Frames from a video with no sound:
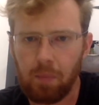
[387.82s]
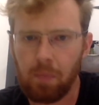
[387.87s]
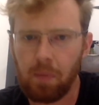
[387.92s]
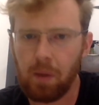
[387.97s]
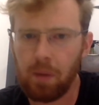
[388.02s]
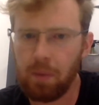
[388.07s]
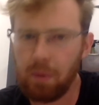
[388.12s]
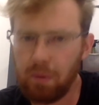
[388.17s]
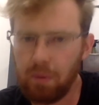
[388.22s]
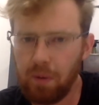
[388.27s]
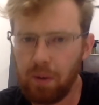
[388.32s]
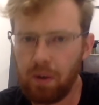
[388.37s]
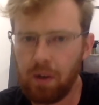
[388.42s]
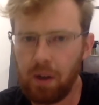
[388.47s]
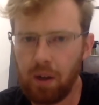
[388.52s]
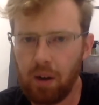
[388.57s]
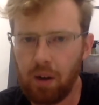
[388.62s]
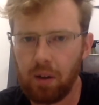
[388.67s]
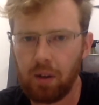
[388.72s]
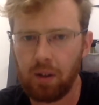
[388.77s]
Might be
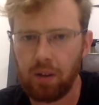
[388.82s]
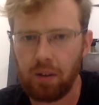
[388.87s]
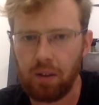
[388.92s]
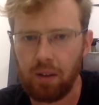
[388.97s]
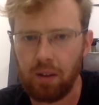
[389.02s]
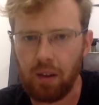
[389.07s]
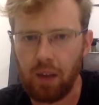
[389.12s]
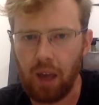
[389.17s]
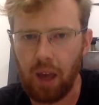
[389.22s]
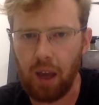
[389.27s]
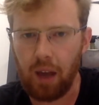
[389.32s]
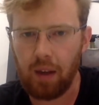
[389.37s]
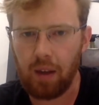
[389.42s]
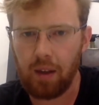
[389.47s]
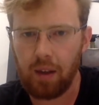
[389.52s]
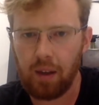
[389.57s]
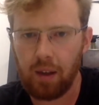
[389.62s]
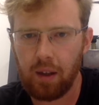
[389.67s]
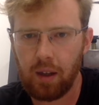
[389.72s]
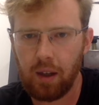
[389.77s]
very hard to see that
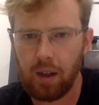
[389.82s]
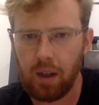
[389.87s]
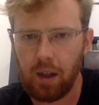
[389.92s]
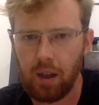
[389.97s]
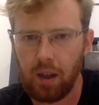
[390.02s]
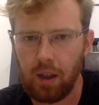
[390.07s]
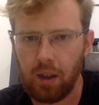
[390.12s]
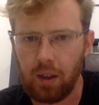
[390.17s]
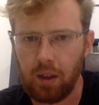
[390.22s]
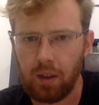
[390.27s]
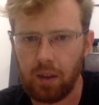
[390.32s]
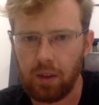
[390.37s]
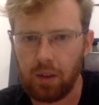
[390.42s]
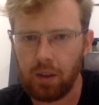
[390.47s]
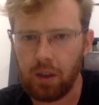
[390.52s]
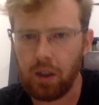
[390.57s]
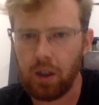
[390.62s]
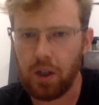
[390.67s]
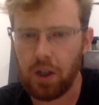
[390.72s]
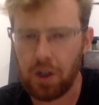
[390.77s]
in a
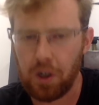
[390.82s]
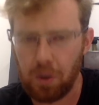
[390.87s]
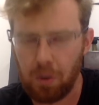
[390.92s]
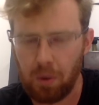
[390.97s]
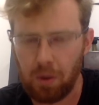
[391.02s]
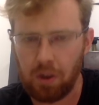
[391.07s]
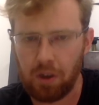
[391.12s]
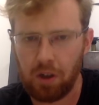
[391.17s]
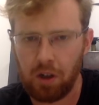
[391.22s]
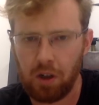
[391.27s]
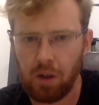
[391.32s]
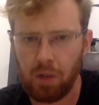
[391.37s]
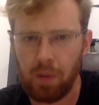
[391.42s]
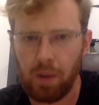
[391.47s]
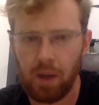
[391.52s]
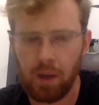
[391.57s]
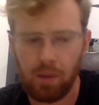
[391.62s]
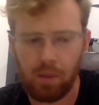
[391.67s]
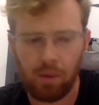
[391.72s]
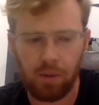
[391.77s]
short-term
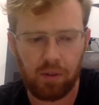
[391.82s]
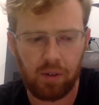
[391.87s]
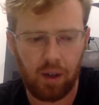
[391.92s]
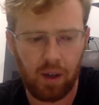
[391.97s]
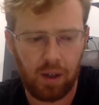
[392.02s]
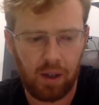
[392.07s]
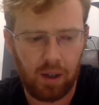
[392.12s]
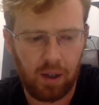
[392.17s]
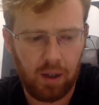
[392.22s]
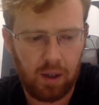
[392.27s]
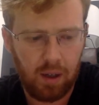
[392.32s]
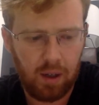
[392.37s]
animal study.